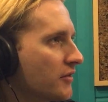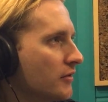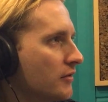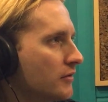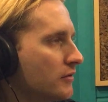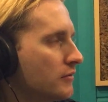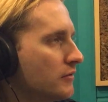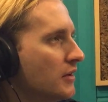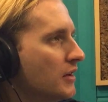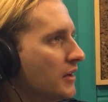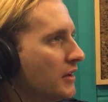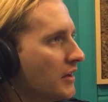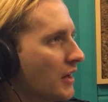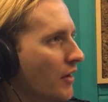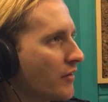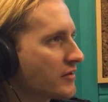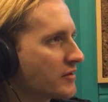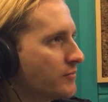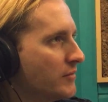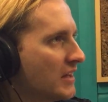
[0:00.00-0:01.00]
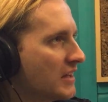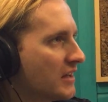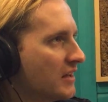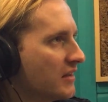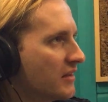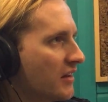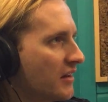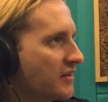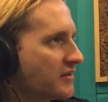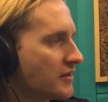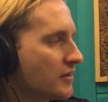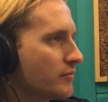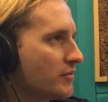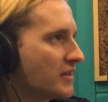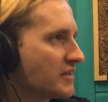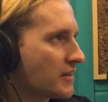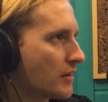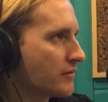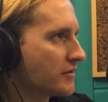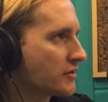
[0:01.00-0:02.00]
so I was making things up
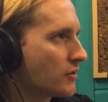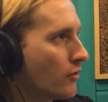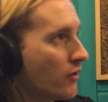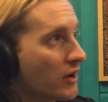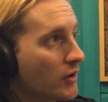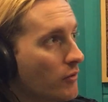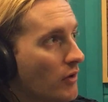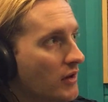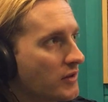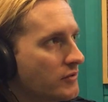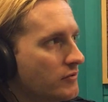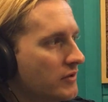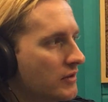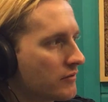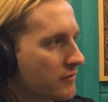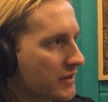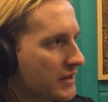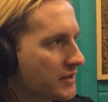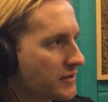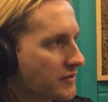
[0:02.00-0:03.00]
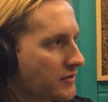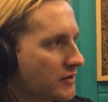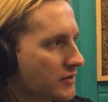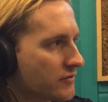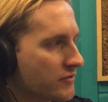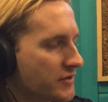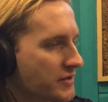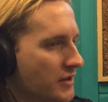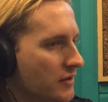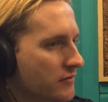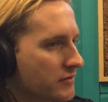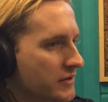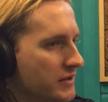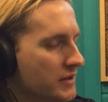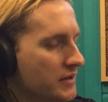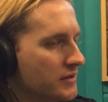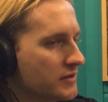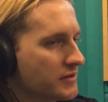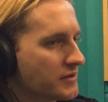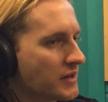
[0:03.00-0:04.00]
as I was going while doing research for several
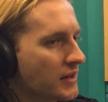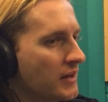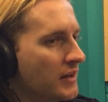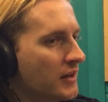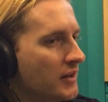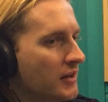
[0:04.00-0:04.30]
years.